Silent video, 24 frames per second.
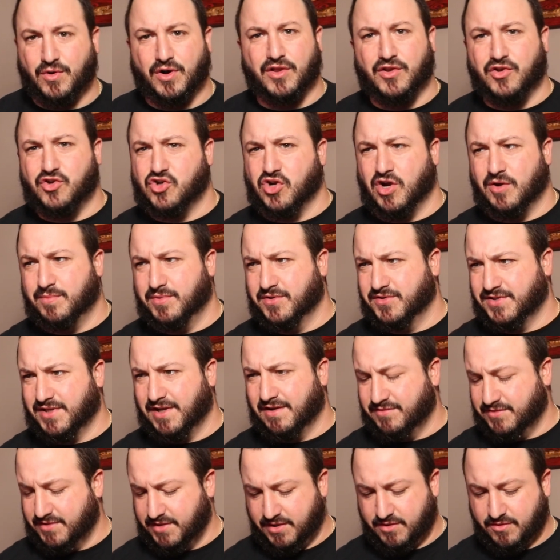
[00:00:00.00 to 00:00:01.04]
One of the sharpest
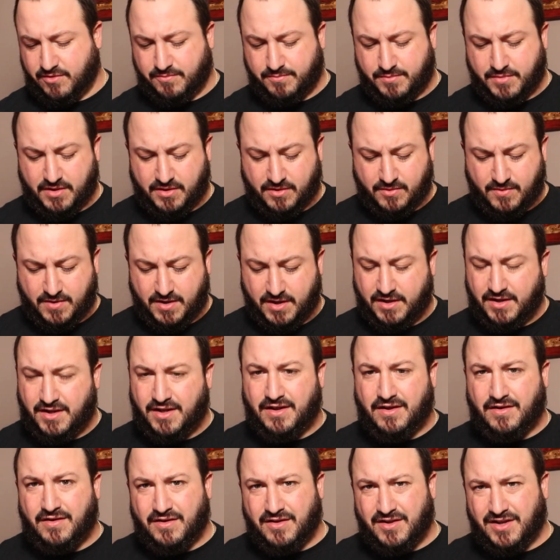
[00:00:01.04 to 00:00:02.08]
knives I own, by the way.
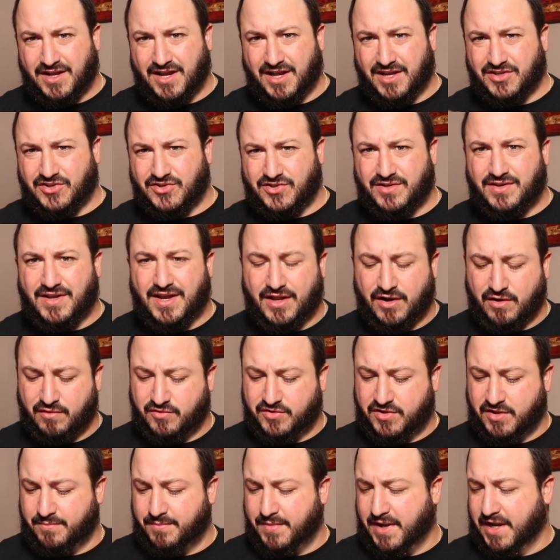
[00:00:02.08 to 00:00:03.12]
Guys, head over
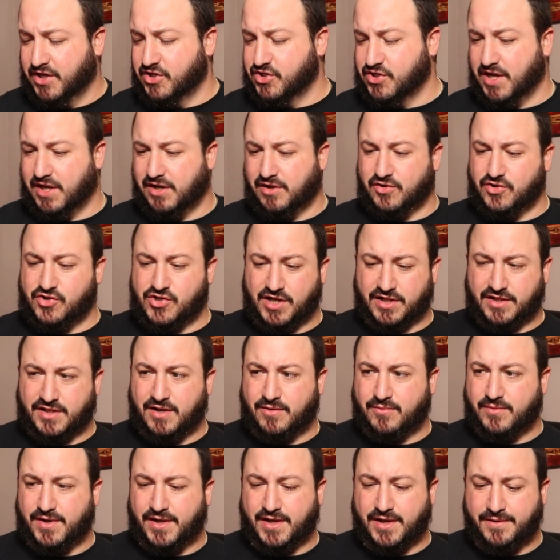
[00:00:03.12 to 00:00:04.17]
to the main channel and check
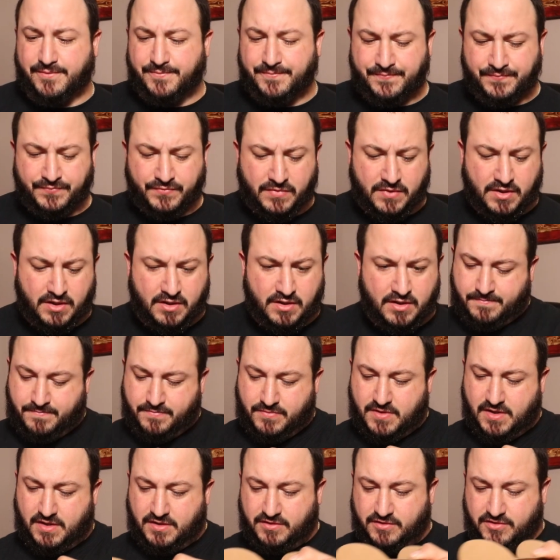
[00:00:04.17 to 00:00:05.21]
that one out.
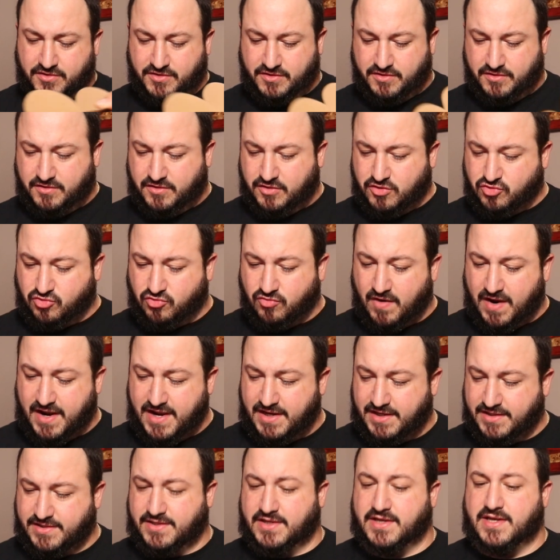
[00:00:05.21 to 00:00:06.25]
Nothing
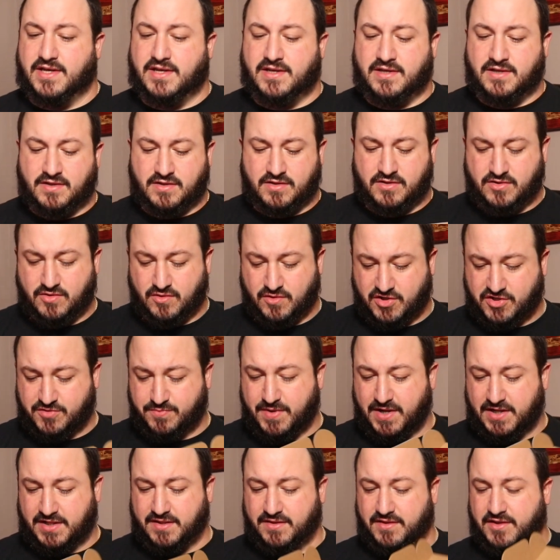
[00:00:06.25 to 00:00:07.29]
crazy to
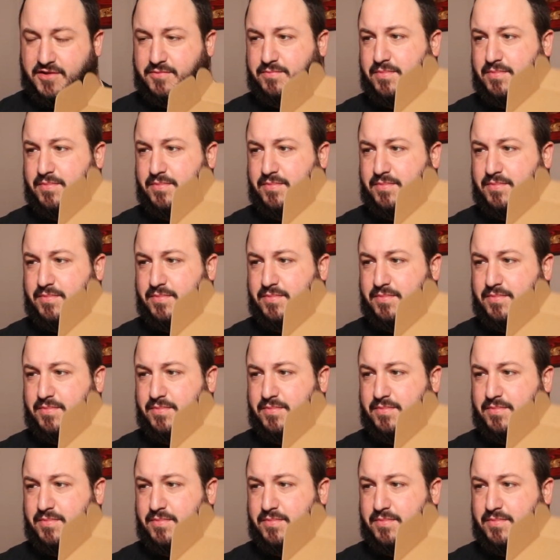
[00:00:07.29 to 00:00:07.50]
expect in this